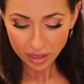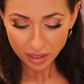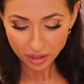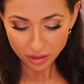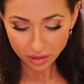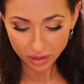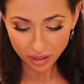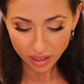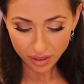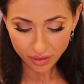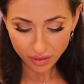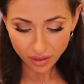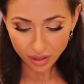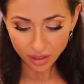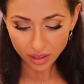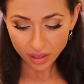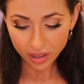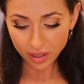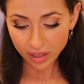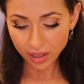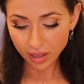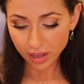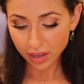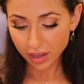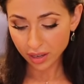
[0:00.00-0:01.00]
So give it a
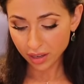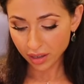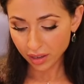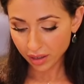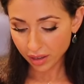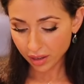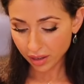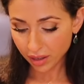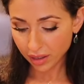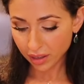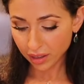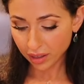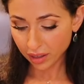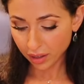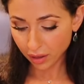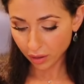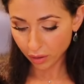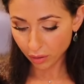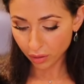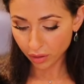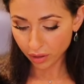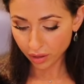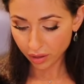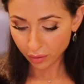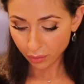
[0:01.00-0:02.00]
good
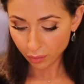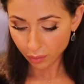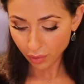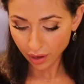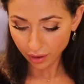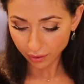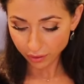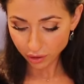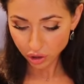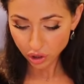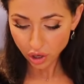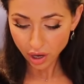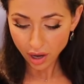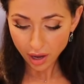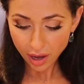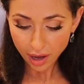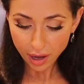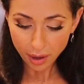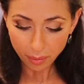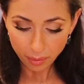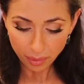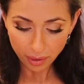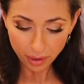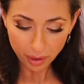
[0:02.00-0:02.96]
little rough chop.